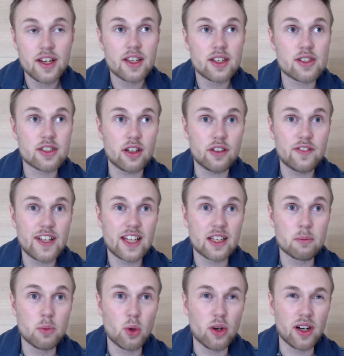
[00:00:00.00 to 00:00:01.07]
you start
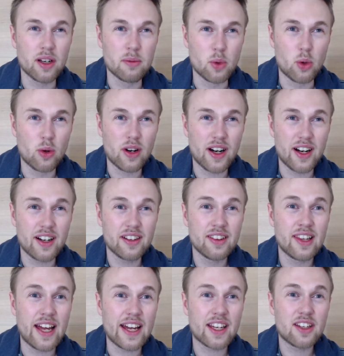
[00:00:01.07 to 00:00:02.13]
feeling more and more
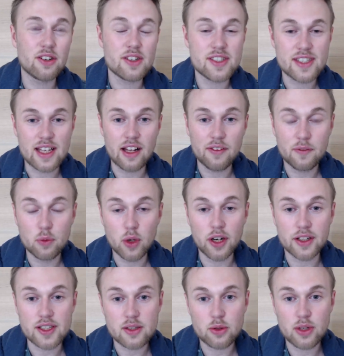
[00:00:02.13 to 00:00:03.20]
like your self
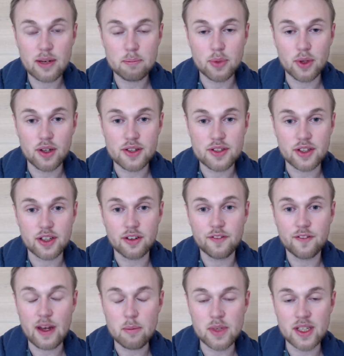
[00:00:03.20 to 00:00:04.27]
worth is crippled. So your
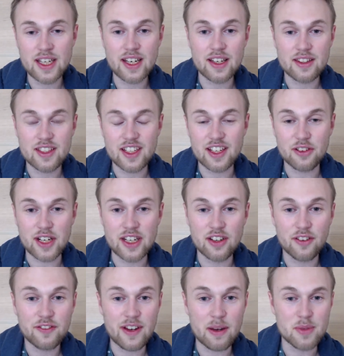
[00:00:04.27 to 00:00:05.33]
femininity, your
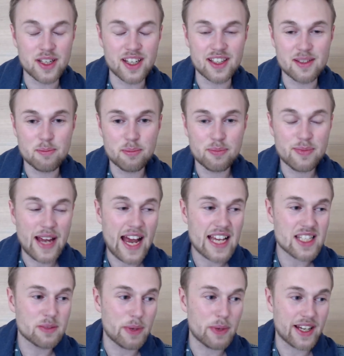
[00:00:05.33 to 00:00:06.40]
inner feminine
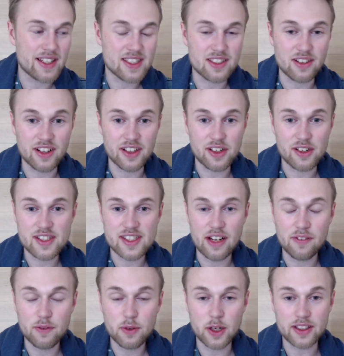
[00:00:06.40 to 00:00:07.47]
aspects or your
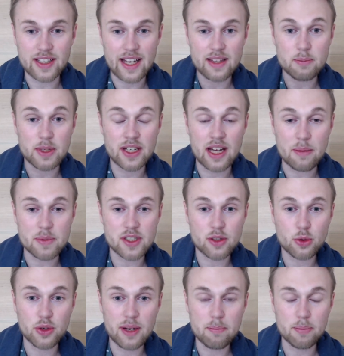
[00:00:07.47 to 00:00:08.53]
self worth, that becomes
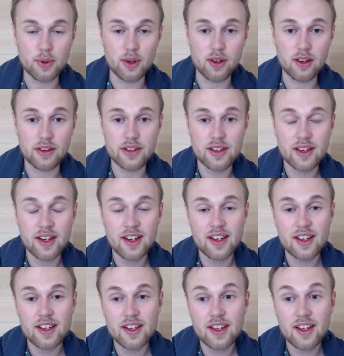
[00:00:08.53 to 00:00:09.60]
crippled.
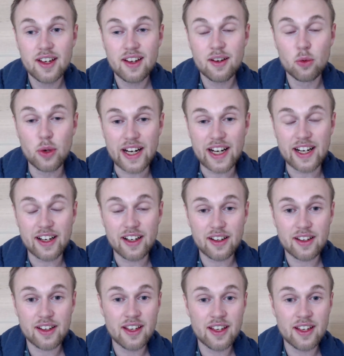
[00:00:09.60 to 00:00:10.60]
Where